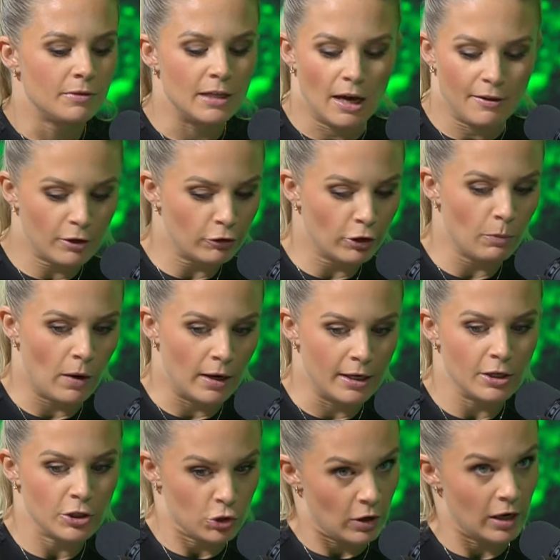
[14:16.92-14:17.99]
The other Group 1
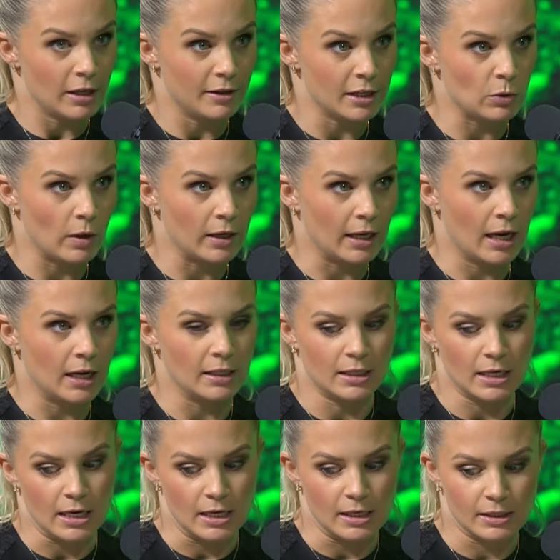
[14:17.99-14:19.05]
in Australia this weekend
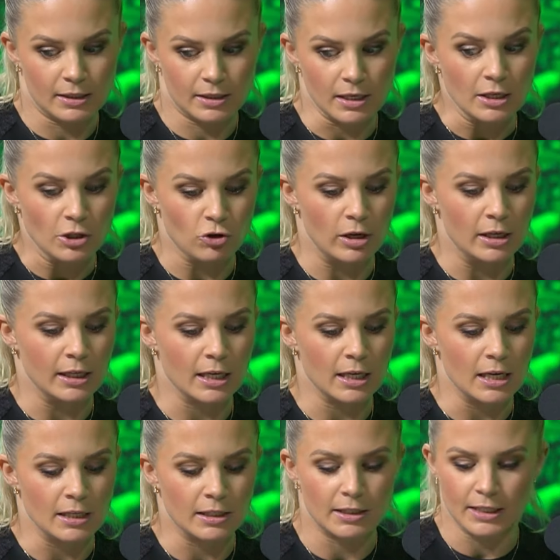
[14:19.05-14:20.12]
is the Australian
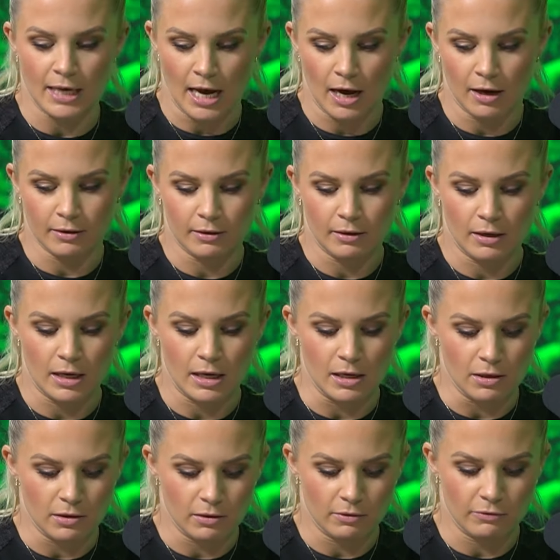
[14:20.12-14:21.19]
Guineas down
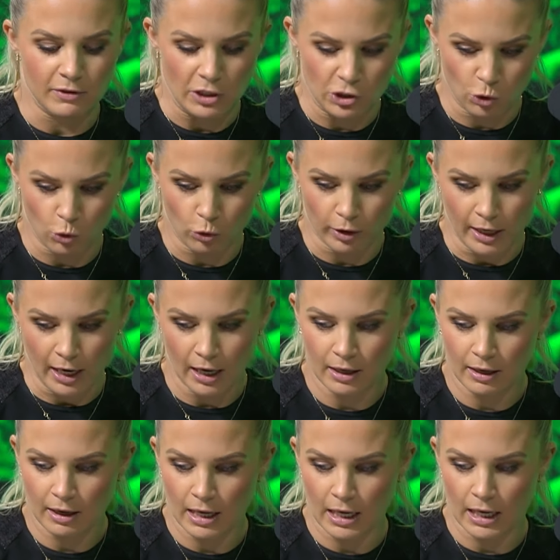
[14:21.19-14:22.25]
in Victoria,
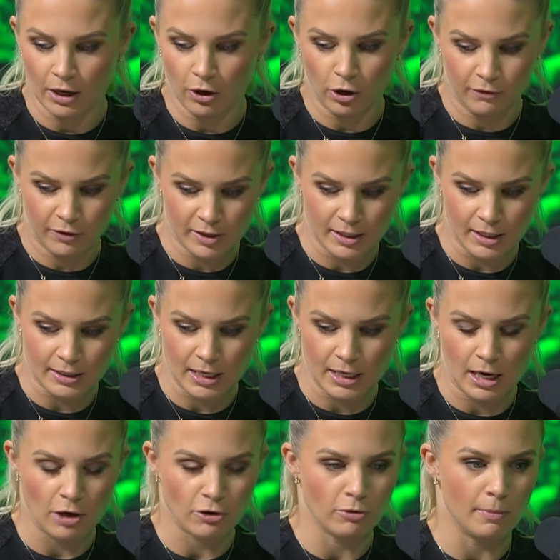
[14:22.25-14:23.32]
over the
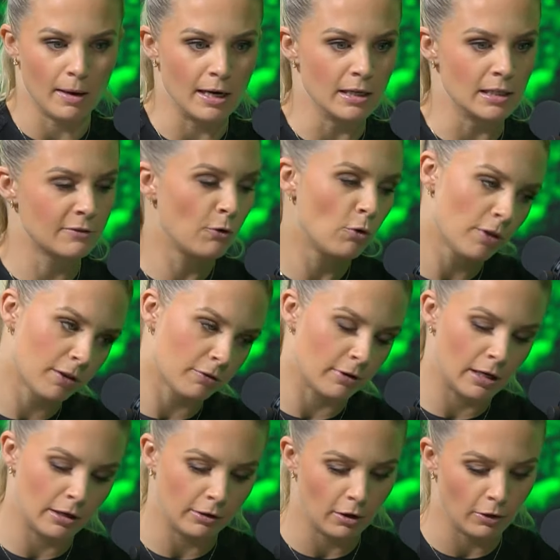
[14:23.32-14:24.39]
1,600 metres for the
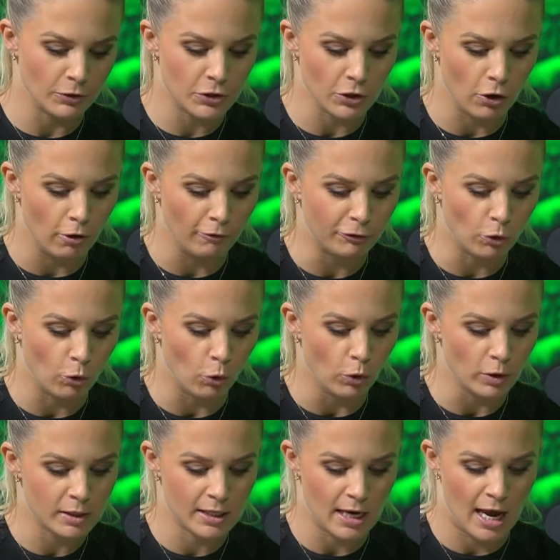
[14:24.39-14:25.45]
3-year-olds, of course.